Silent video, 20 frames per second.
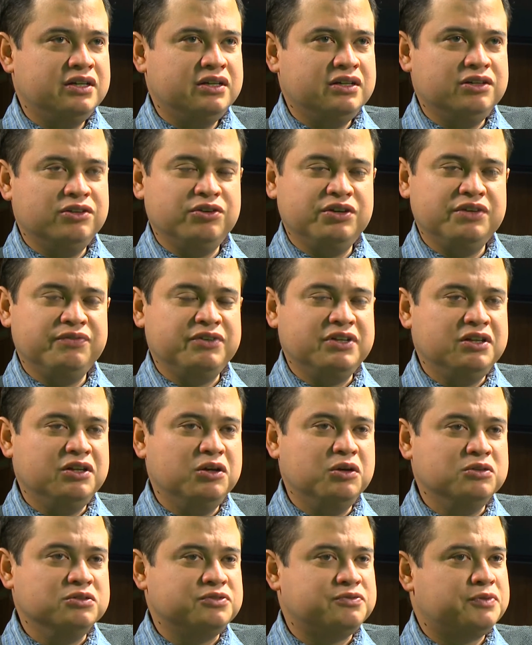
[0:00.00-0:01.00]
not even
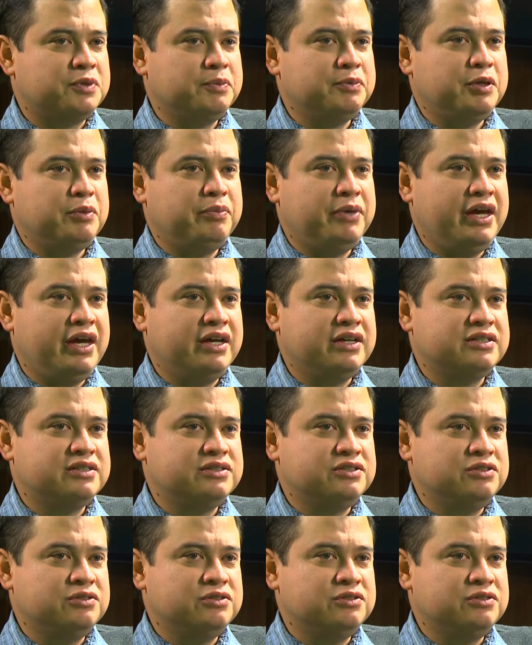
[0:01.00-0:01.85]
loans from the banks.